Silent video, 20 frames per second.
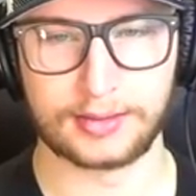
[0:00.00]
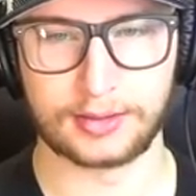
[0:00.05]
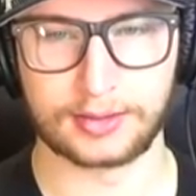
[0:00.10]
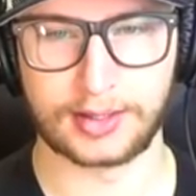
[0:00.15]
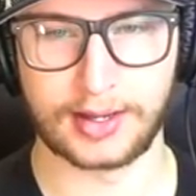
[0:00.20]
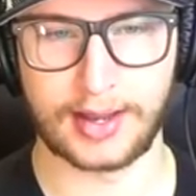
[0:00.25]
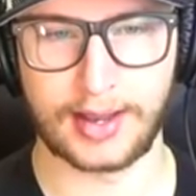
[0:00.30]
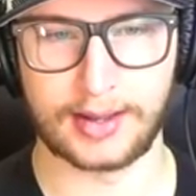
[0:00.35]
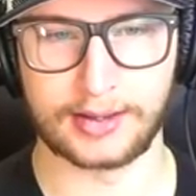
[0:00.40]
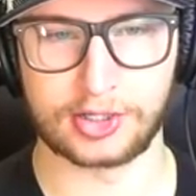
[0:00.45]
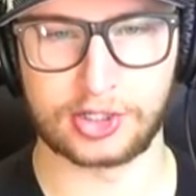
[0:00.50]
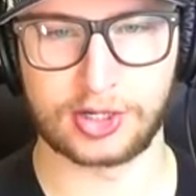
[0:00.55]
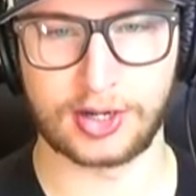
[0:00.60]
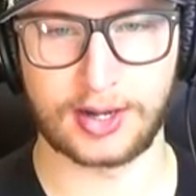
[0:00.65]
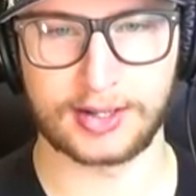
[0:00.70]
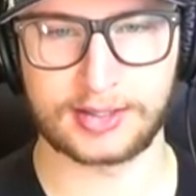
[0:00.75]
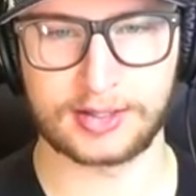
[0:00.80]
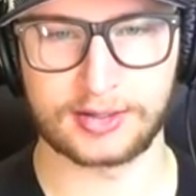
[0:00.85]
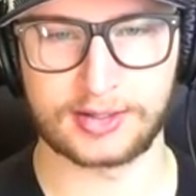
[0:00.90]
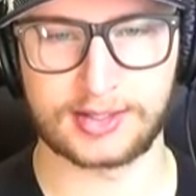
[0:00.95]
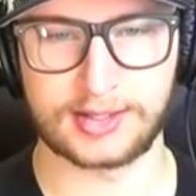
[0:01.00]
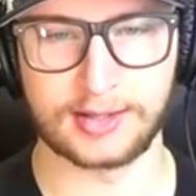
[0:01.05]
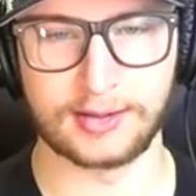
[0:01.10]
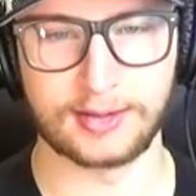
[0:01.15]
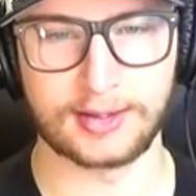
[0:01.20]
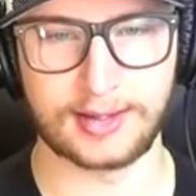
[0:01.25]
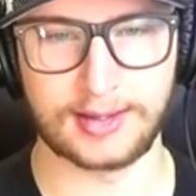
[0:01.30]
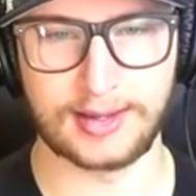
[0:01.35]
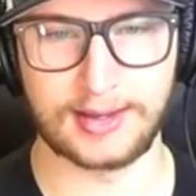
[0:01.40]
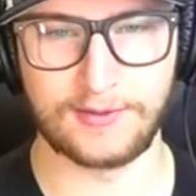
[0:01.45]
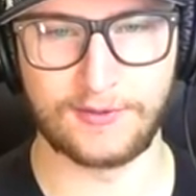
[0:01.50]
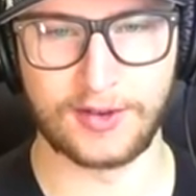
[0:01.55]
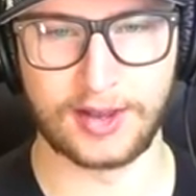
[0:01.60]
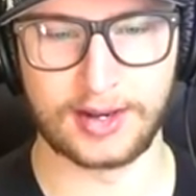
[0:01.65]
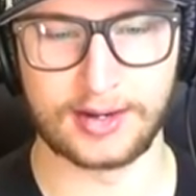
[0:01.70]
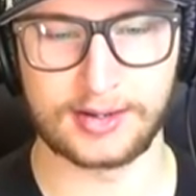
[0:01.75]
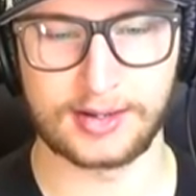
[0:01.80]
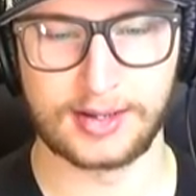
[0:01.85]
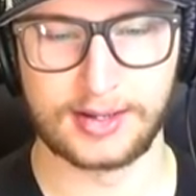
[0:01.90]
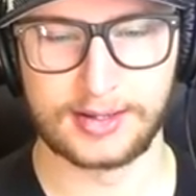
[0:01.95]
Okay, shots are still
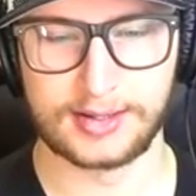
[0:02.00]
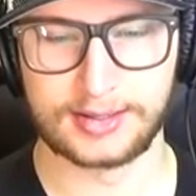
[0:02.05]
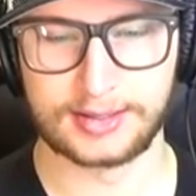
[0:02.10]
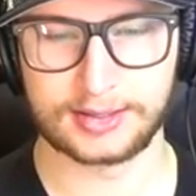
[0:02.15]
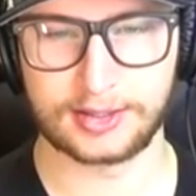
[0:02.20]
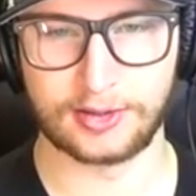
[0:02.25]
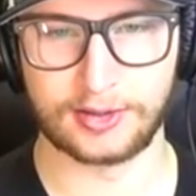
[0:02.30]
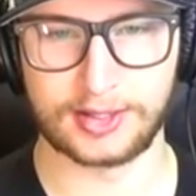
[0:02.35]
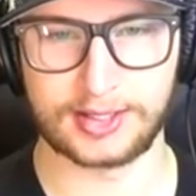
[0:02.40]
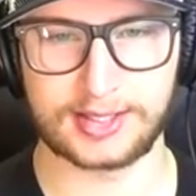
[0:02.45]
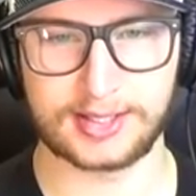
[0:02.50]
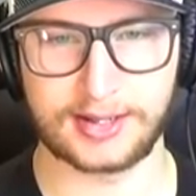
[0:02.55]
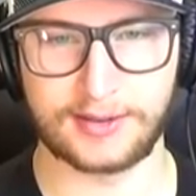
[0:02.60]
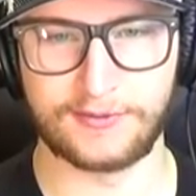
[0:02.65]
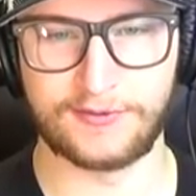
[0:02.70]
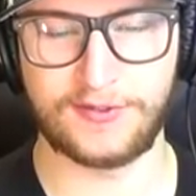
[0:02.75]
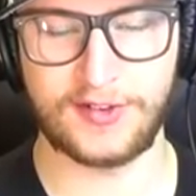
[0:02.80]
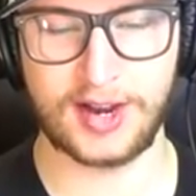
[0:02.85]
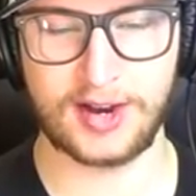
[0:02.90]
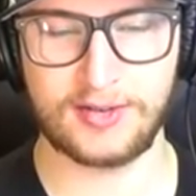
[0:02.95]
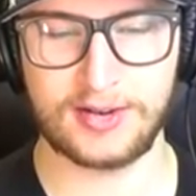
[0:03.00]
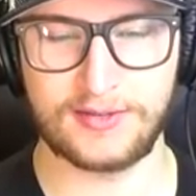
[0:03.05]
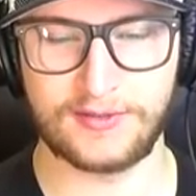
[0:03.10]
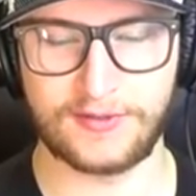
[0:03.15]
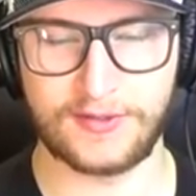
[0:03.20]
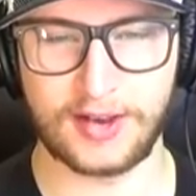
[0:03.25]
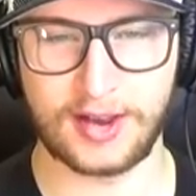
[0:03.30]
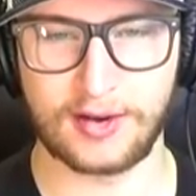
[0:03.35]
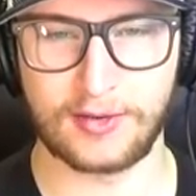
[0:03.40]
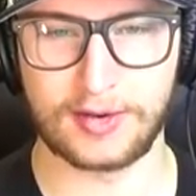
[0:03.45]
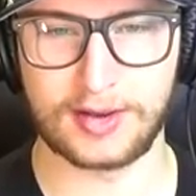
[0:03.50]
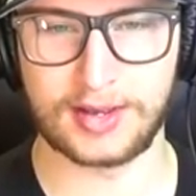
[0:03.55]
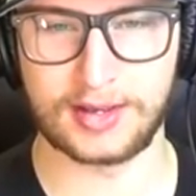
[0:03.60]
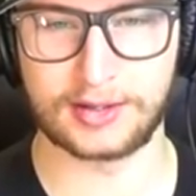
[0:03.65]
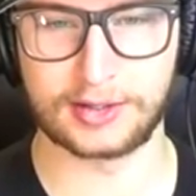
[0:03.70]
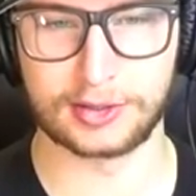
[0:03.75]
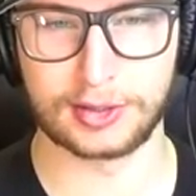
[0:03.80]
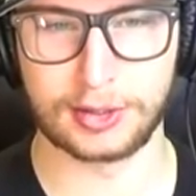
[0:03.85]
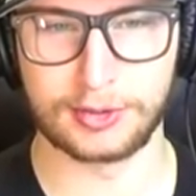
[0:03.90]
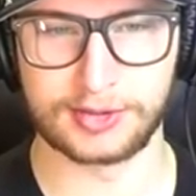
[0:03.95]
even. So, this is a very, very
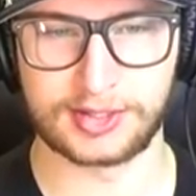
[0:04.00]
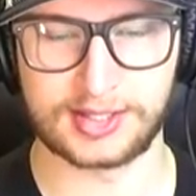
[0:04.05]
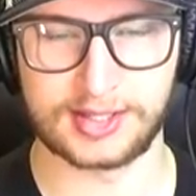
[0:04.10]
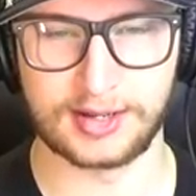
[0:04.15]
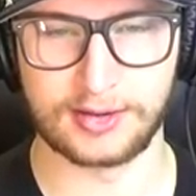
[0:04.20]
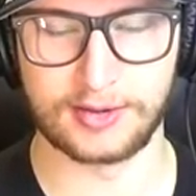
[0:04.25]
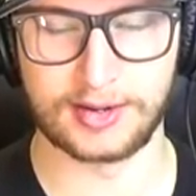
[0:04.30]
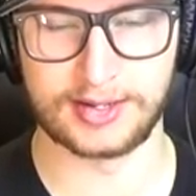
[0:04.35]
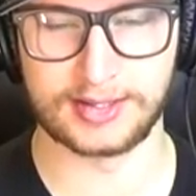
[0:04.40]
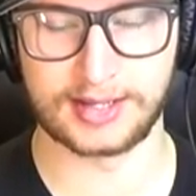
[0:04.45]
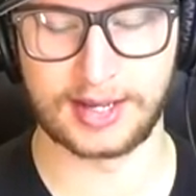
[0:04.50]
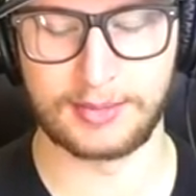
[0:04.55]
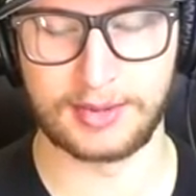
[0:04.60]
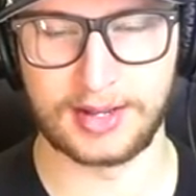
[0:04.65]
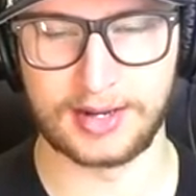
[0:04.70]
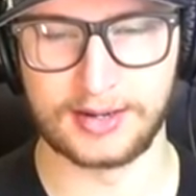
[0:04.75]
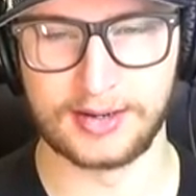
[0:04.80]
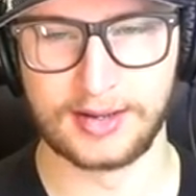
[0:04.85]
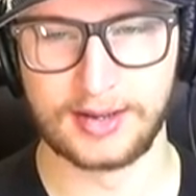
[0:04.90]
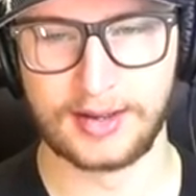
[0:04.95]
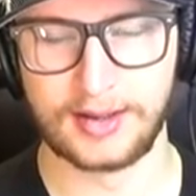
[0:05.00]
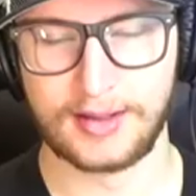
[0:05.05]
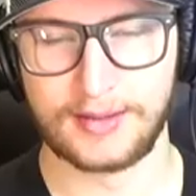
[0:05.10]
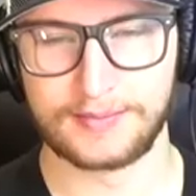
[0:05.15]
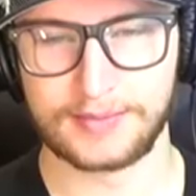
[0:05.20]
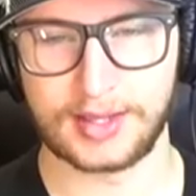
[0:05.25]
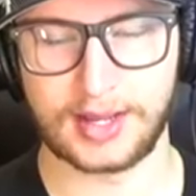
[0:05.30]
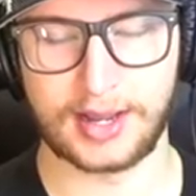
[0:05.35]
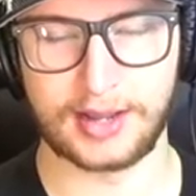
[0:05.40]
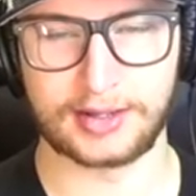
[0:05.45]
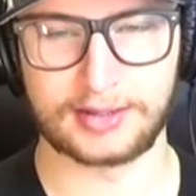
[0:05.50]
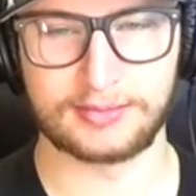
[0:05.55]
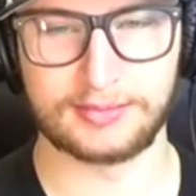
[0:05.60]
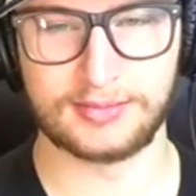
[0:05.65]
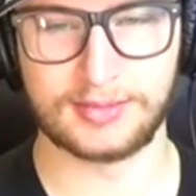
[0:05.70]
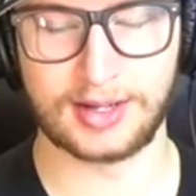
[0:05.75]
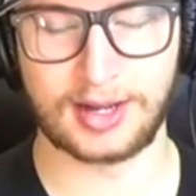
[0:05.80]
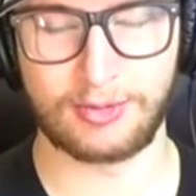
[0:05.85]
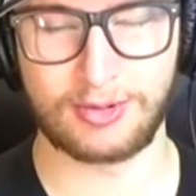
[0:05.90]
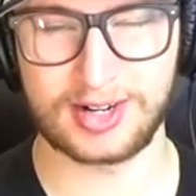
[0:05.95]
close series. I mean, I,
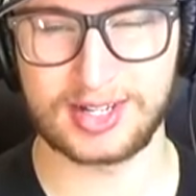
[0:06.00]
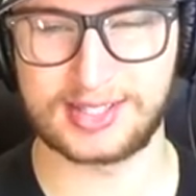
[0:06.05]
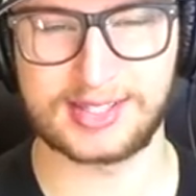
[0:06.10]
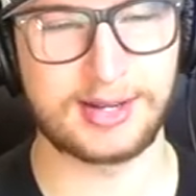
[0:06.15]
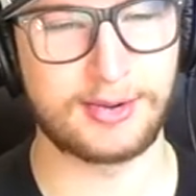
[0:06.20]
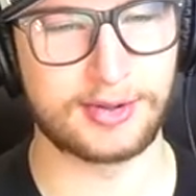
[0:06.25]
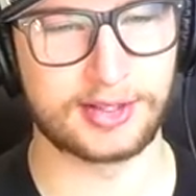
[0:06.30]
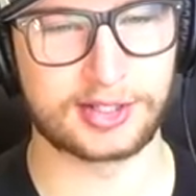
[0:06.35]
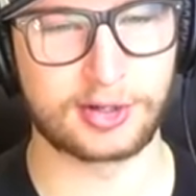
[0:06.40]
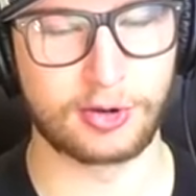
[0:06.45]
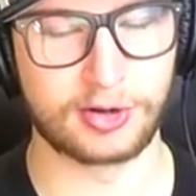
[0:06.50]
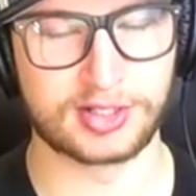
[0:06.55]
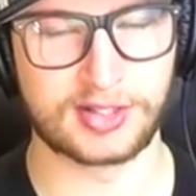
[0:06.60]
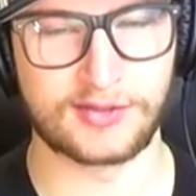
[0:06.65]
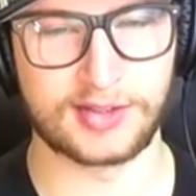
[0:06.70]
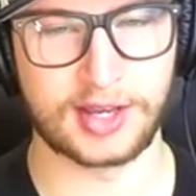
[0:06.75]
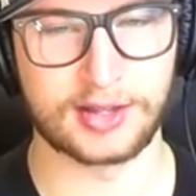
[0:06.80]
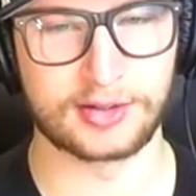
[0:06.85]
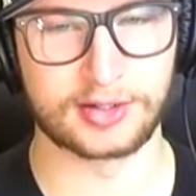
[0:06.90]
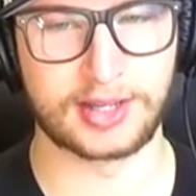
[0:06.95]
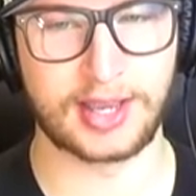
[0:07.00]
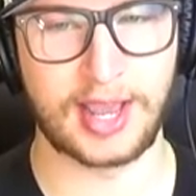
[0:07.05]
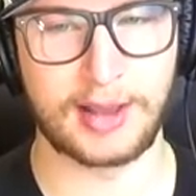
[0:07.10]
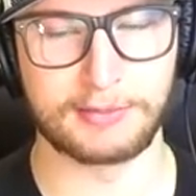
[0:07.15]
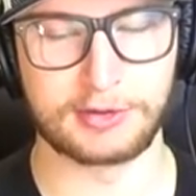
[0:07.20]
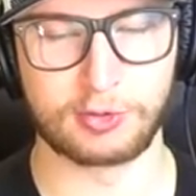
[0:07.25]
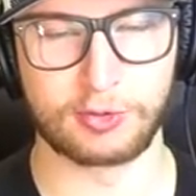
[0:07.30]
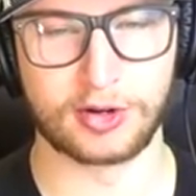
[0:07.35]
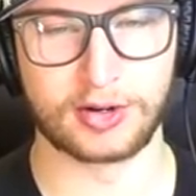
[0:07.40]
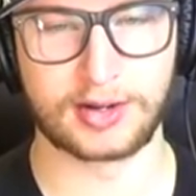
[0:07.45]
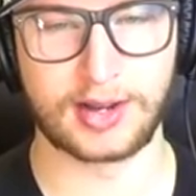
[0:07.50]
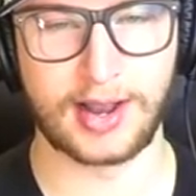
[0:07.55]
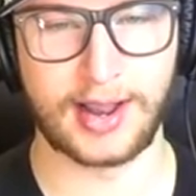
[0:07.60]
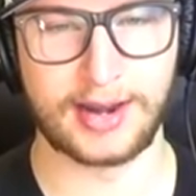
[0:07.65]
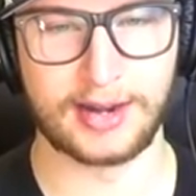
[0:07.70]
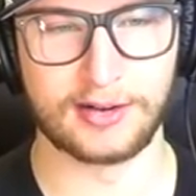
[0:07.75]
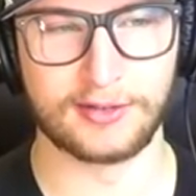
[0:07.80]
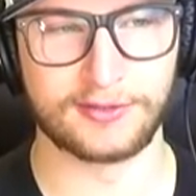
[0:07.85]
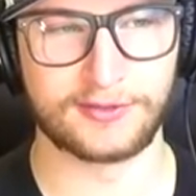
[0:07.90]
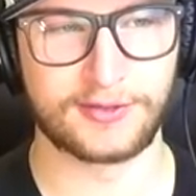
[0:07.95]
I want to see what the scores of the other games were,
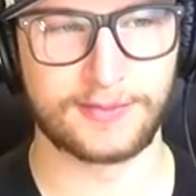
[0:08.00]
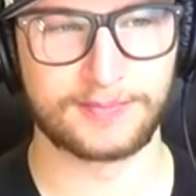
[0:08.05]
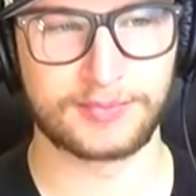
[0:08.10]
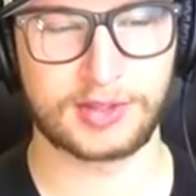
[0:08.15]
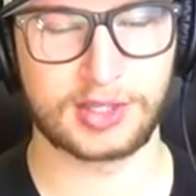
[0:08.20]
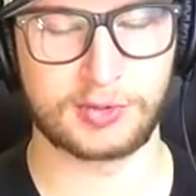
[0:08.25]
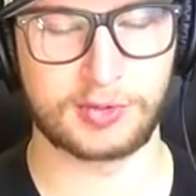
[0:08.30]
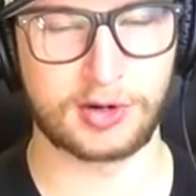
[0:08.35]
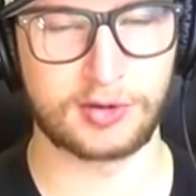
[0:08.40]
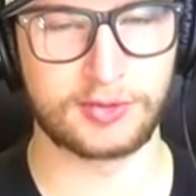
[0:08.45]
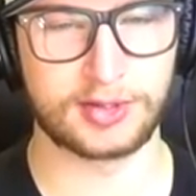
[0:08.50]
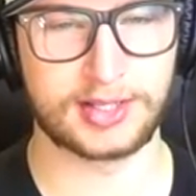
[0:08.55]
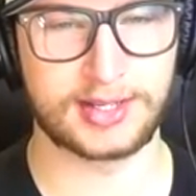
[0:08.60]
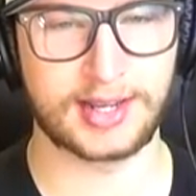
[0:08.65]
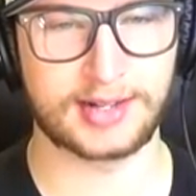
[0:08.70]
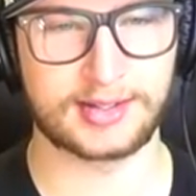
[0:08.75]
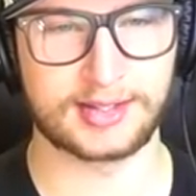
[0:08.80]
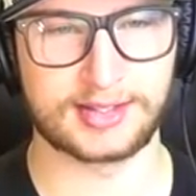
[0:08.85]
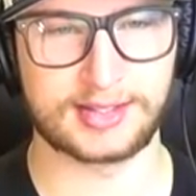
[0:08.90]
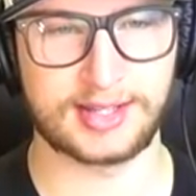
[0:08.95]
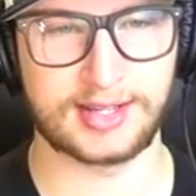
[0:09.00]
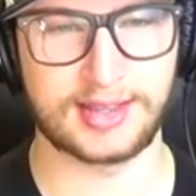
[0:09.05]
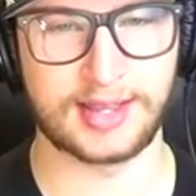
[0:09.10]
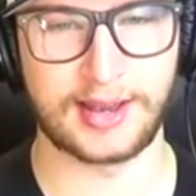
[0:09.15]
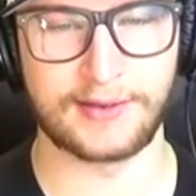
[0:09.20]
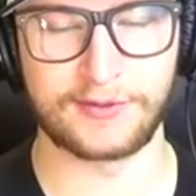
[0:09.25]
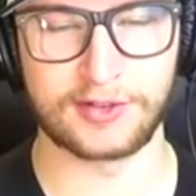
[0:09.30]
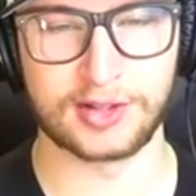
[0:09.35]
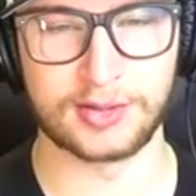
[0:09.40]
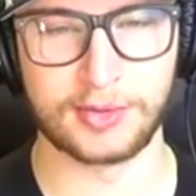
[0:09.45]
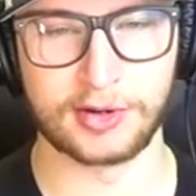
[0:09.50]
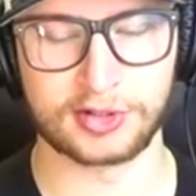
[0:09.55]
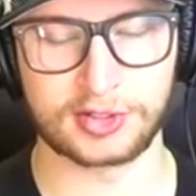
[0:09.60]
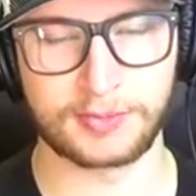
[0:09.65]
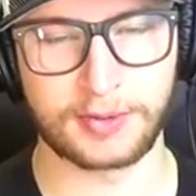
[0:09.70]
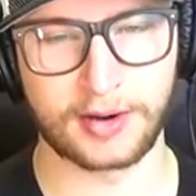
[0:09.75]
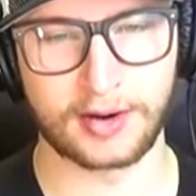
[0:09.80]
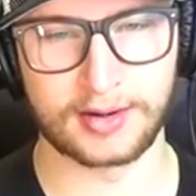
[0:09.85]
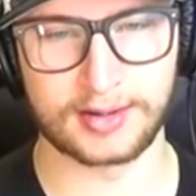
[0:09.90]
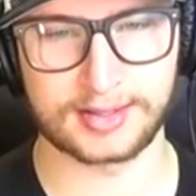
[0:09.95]
kind of, because we don't really get to see that for the
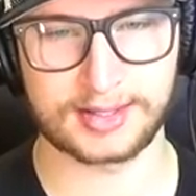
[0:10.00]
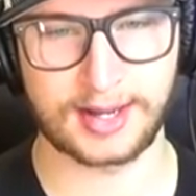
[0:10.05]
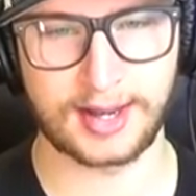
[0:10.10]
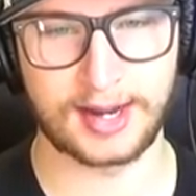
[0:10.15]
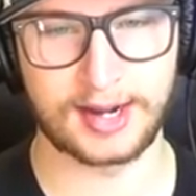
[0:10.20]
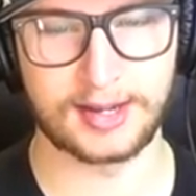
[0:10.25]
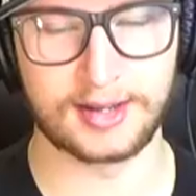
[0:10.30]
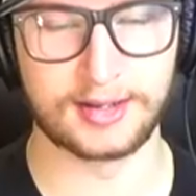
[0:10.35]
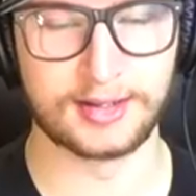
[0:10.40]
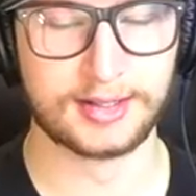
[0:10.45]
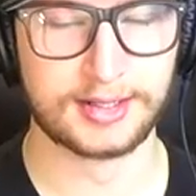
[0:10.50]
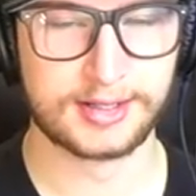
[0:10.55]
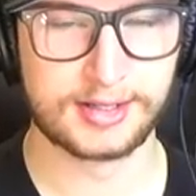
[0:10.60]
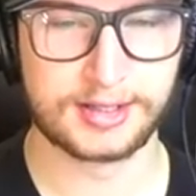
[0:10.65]
most part. It's kind of.